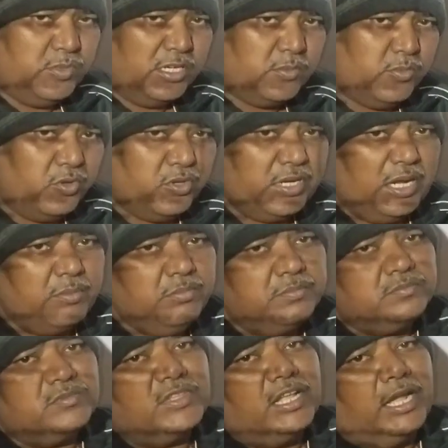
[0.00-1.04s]
object
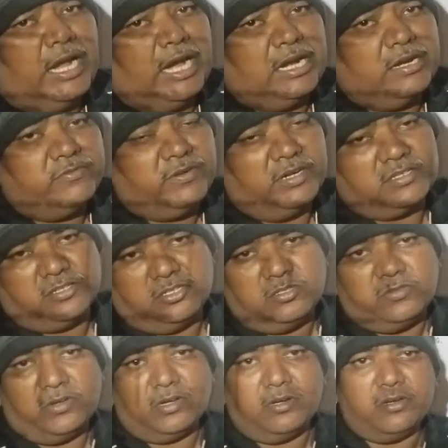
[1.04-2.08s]
program and
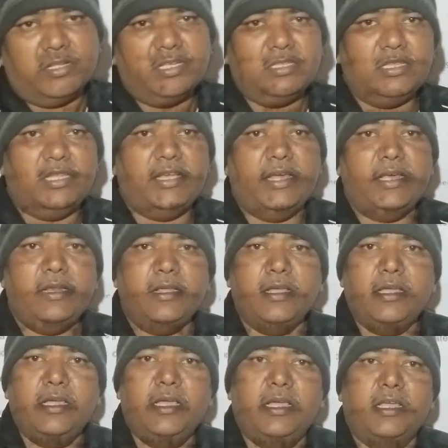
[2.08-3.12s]
function overloading, there
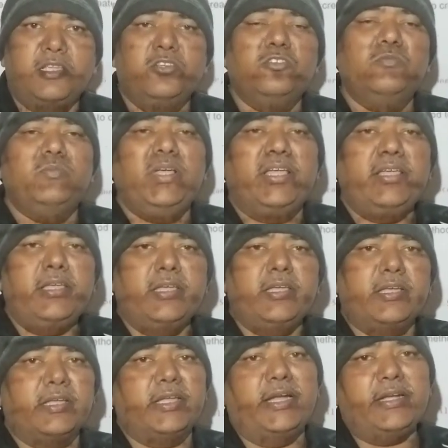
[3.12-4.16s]
you
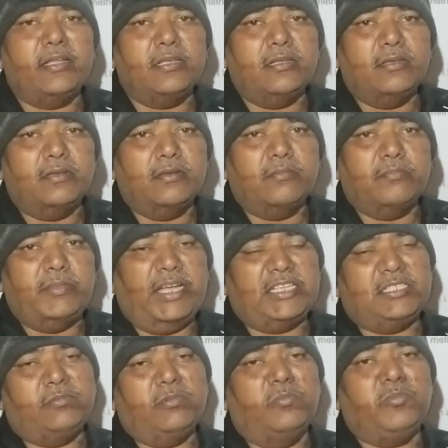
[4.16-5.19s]
may get
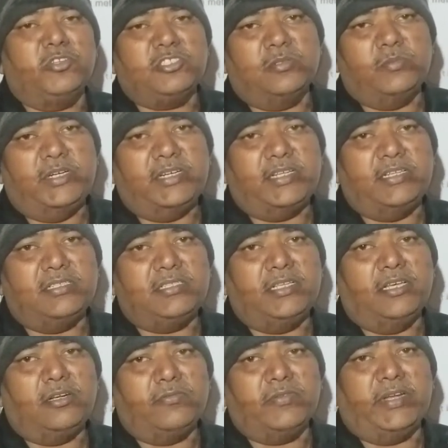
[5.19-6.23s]
maximum possibility is
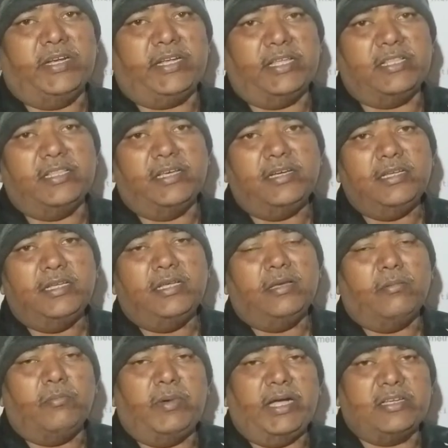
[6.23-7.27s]
there of getting the
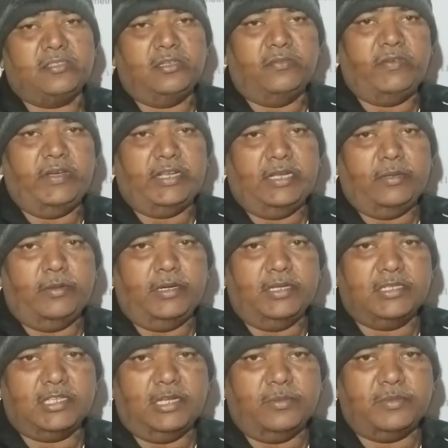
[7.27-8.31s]
marks of variable
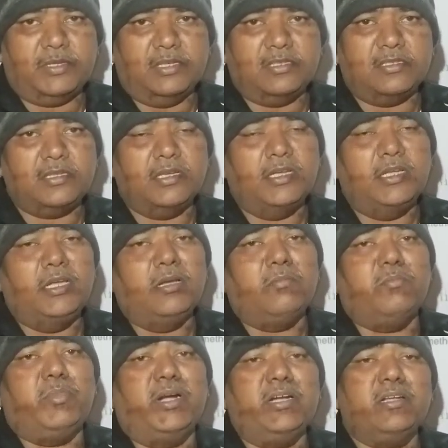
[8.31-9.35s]
descriptions.
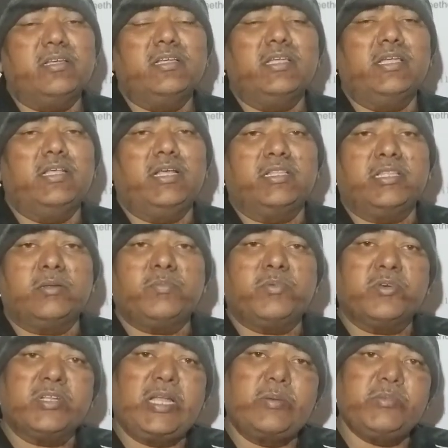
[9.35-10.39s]
But in other
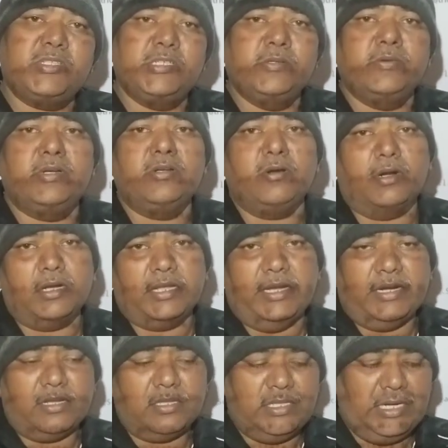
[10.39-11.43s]
programs you will not
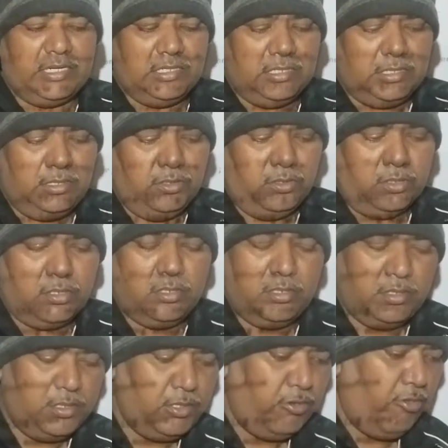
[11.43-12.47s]
get, that is
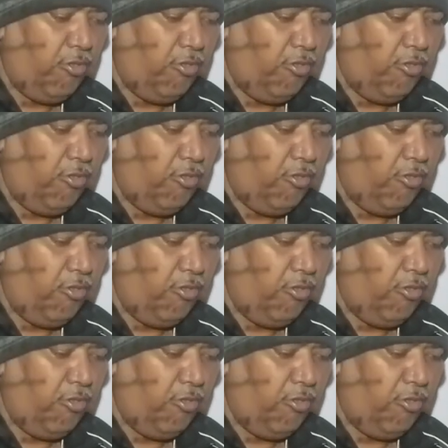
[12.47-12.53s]
sure.